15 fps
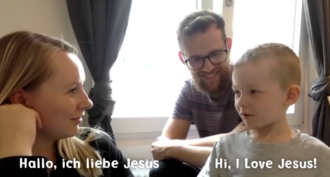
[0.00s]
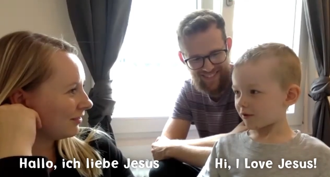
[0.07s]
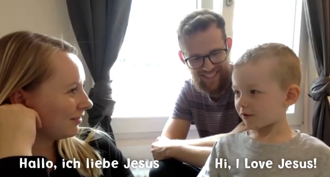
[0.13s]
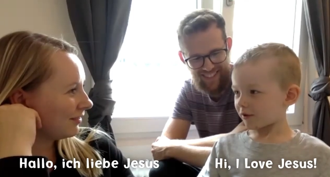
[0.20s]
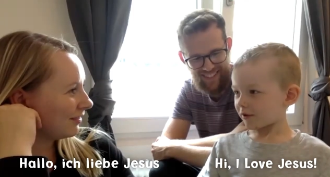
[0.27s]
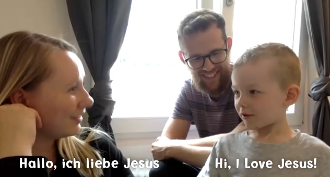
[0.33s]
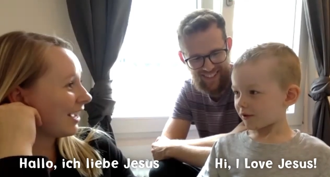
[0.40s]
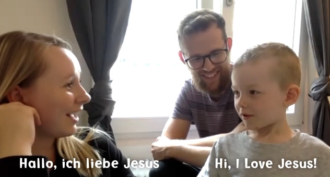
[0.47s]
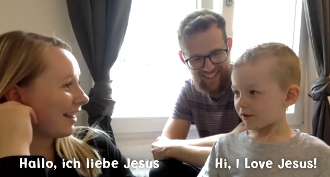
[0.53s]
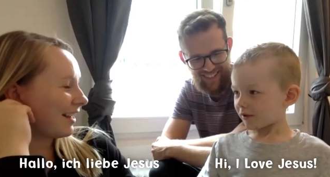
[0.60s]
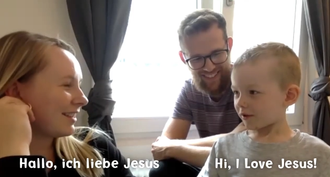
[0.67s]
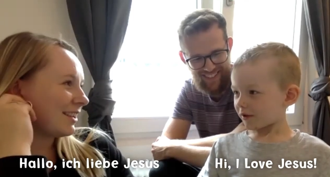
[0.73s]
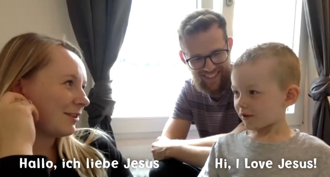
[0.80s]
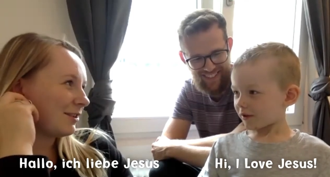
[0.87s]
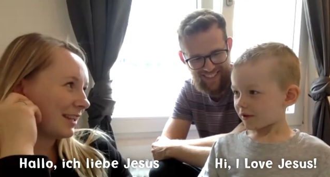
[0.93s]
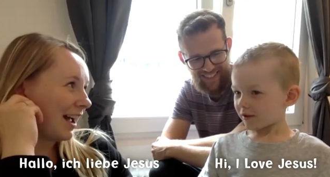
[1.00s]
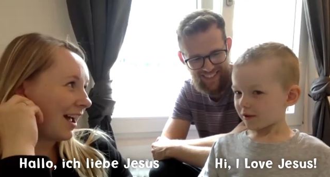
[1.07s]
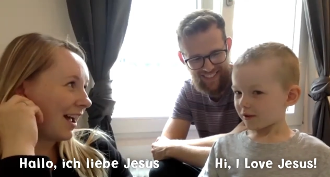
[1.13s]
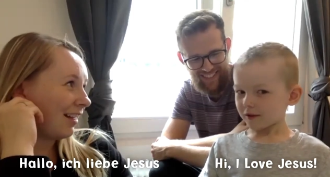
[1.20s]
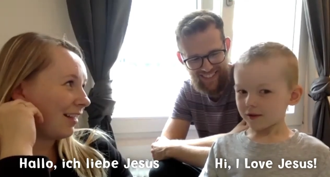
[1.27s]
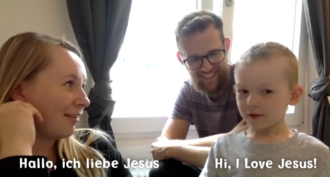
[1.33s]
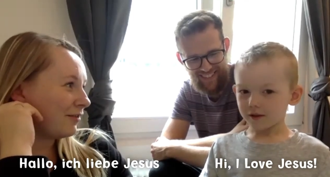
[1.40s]
Speaker 1: Yeah. yeah, that's how you say
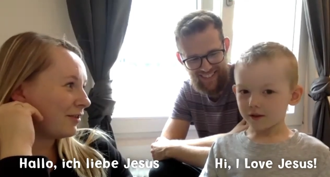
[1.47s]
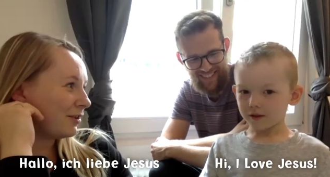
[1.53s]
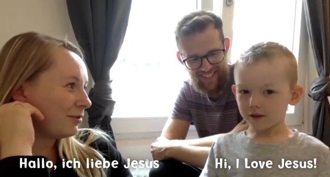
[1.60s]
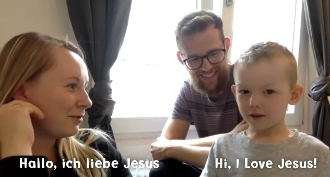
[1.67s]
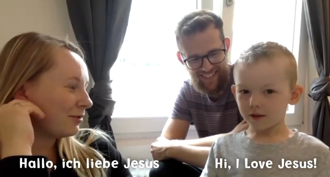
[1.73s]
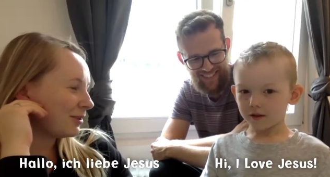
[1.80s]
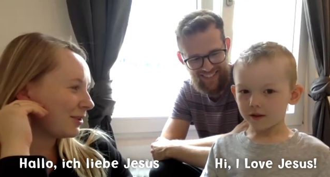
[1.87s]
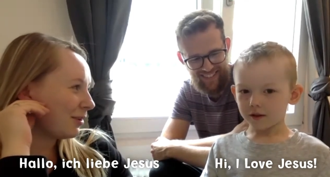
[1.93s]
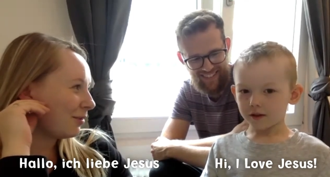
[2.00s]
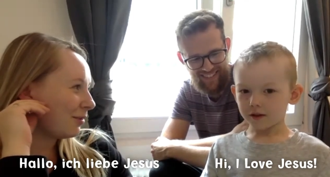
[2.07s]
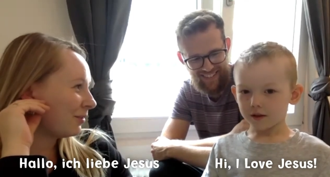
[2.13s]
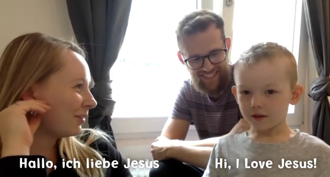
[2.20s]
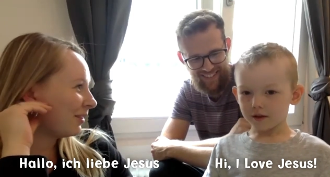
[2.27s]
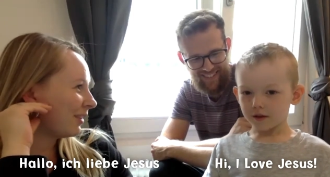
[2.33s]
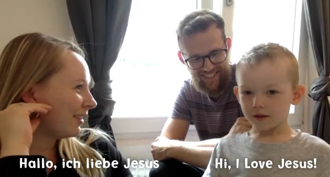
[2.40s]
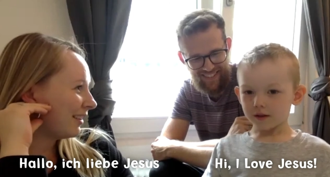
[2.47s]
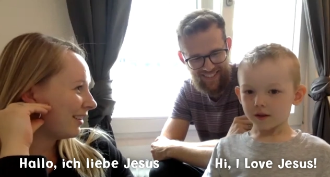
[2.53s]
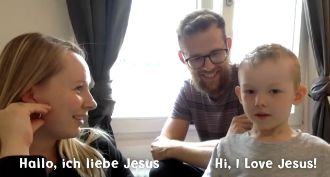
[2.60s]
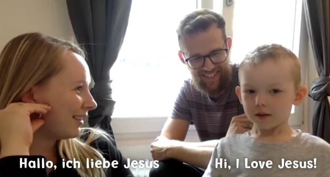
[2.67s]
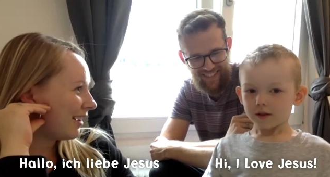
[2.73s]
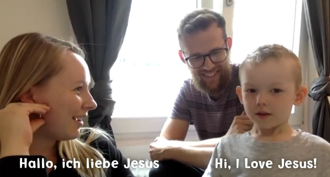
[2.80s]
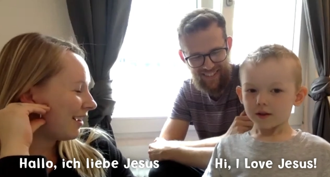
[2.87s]
I love you. So
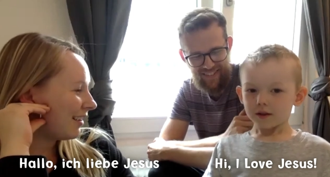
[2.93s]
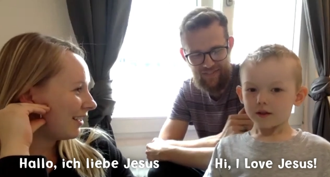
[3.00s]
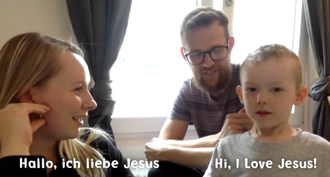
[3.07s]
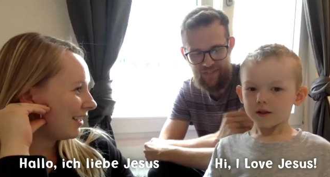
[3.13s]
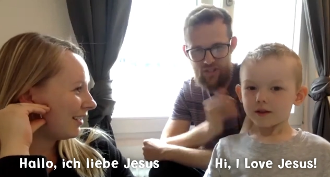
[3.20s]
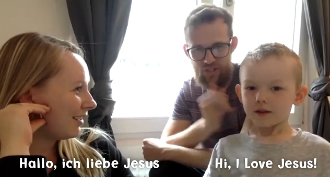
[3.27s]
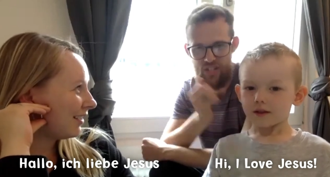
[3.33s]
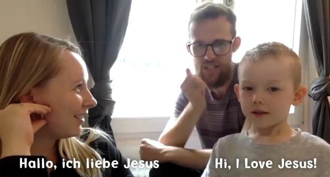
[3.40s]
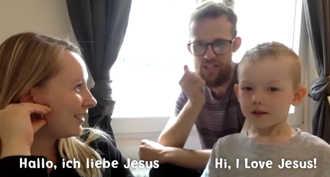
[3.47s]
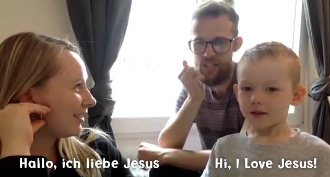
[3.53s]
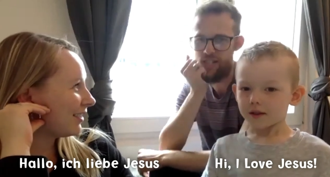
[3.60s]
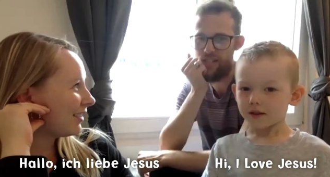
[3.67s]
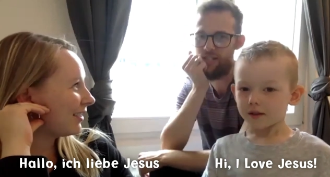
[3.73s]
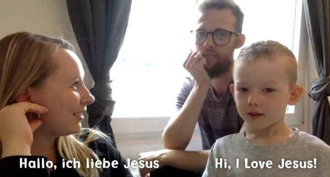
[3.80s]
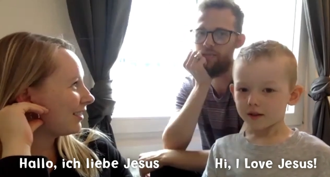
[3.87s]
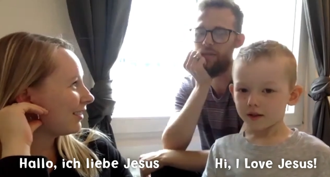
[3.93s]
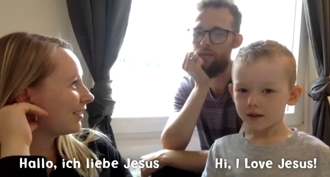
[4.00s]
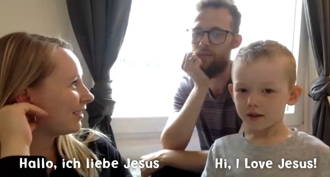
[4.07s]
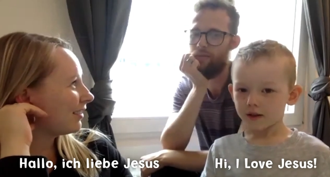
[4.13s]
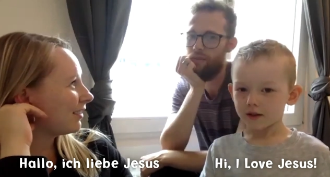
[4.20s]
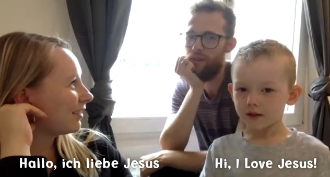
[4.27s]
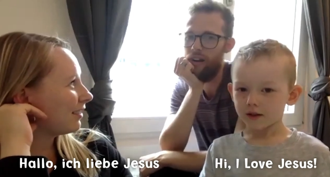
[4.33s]
Speaker 2: for Jesus, we
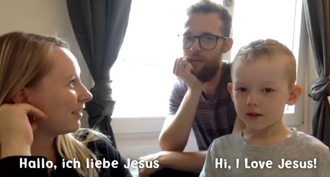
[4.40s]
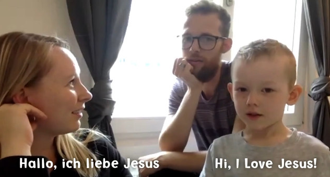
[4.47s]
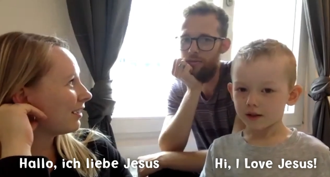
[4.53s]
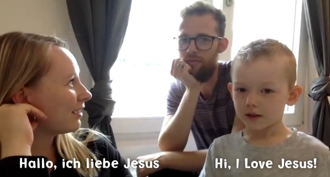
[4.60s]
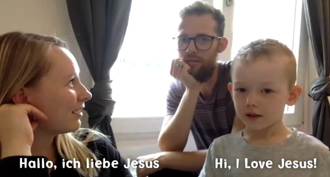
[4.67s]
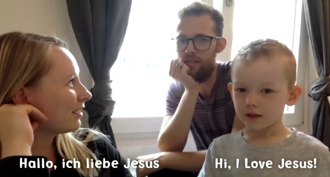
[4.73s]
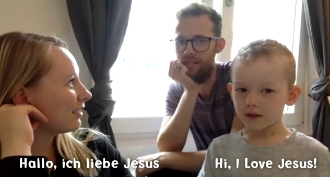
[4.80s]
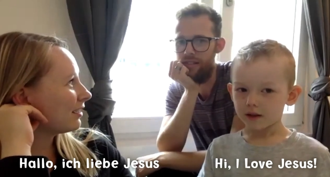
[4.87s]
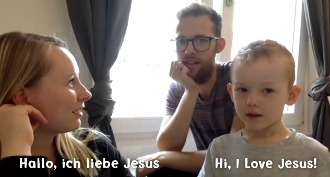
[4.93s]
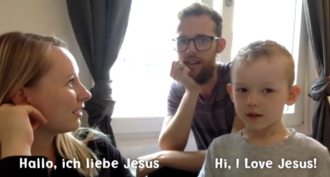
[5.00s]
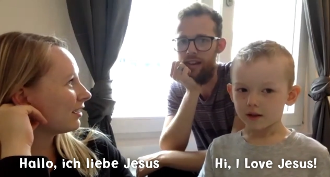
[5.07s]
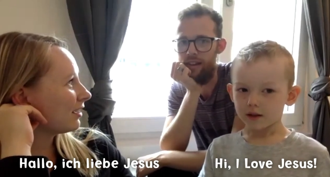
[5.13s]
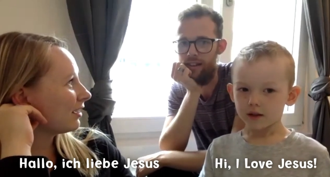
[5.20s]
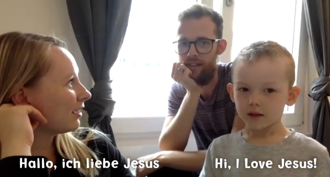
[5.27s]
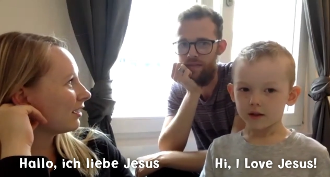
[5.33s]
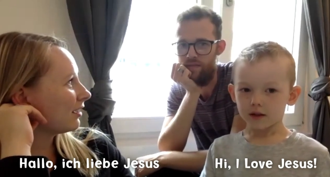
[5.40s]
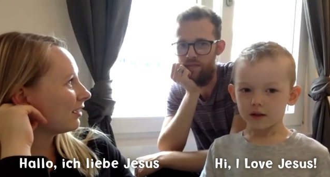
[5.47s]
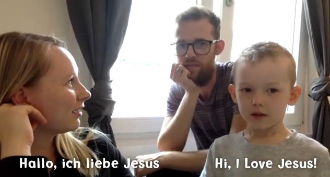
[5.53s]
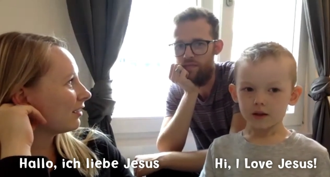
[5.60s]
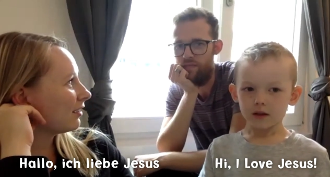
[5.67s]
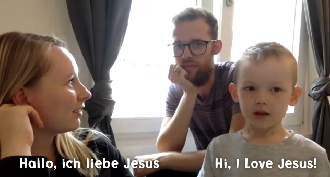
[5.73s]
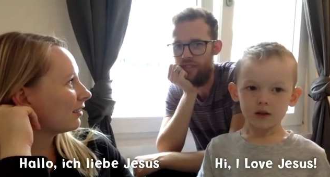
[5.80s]
would probably say
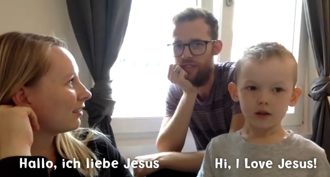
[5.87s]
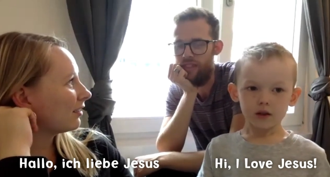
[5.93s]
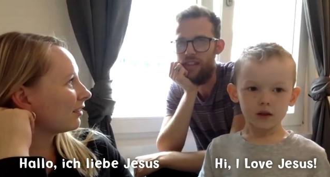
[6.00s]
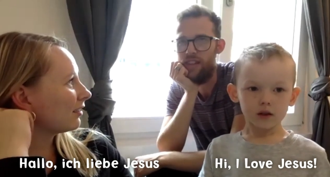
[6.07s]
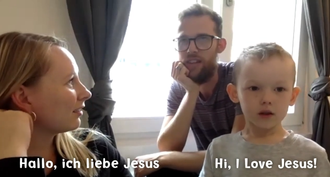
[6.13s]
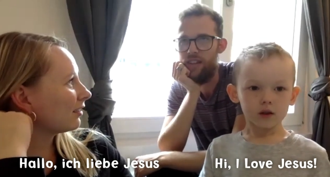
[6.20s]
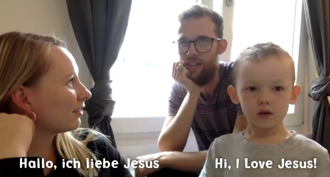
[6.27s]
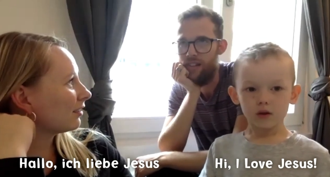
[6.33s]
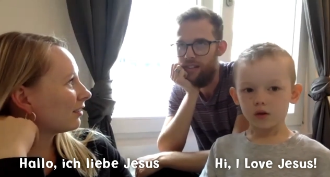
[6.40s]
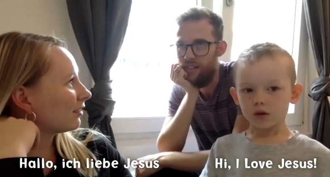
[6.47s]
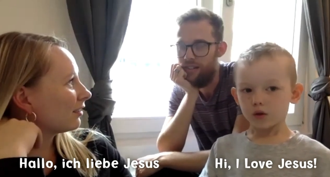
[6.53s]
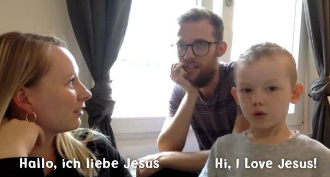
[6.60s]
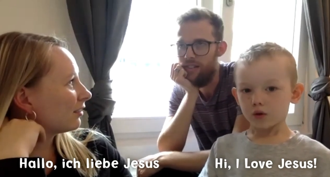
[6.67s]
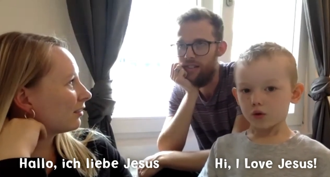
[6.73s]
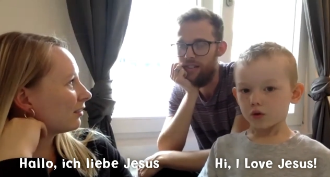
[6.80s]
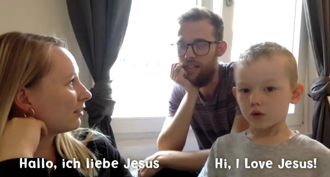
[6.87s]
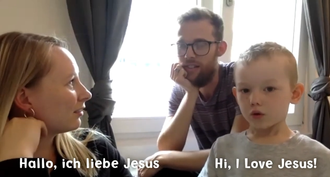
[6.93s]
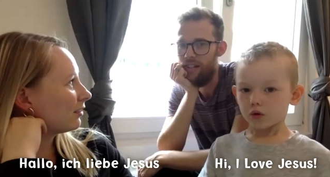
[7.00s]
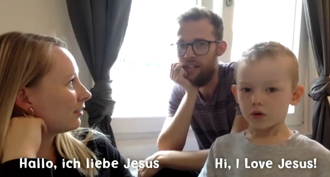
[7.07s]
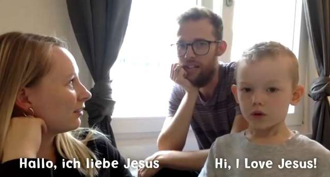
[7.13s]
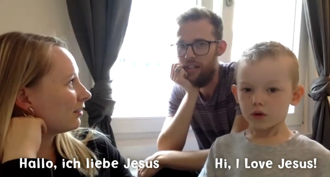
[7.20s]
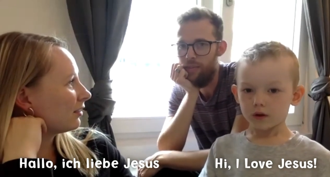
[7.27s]

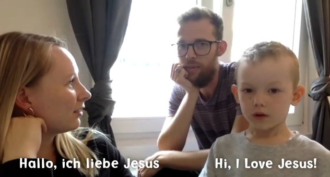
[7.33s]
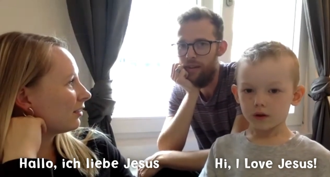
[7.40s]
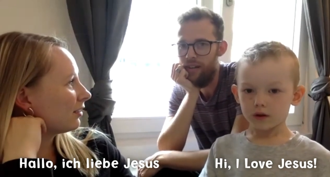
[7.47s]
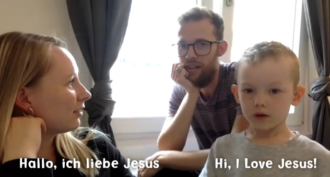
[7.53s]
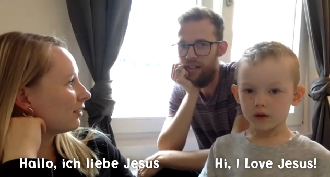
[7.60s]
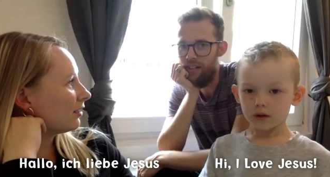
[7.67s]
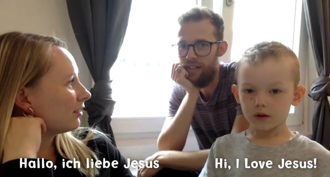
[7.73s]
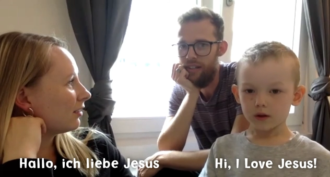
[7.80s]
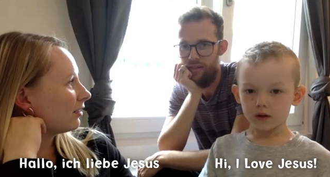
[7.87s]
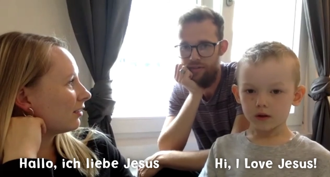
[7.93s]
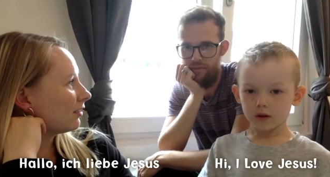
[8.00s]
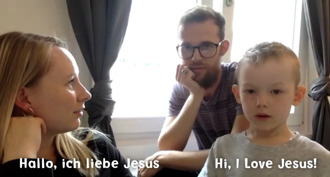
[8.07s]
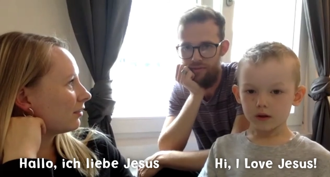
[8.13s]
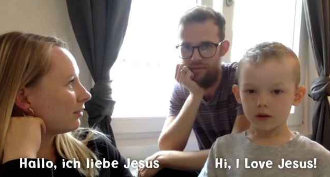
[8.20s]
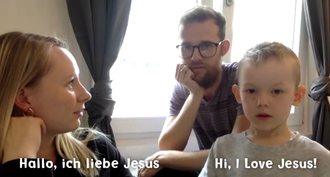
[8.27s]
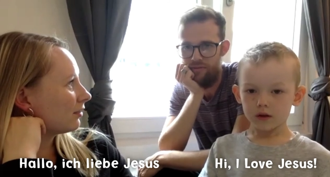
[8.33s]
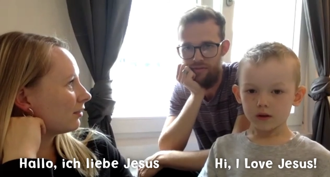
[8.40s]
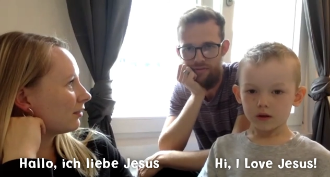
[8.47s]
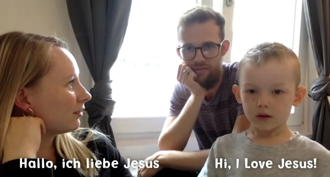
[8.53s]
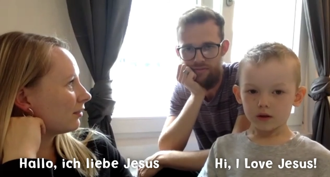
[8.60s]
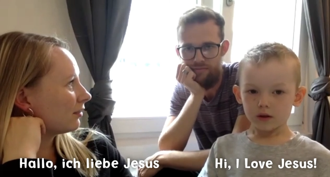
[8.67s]
Ich liebe Jesus.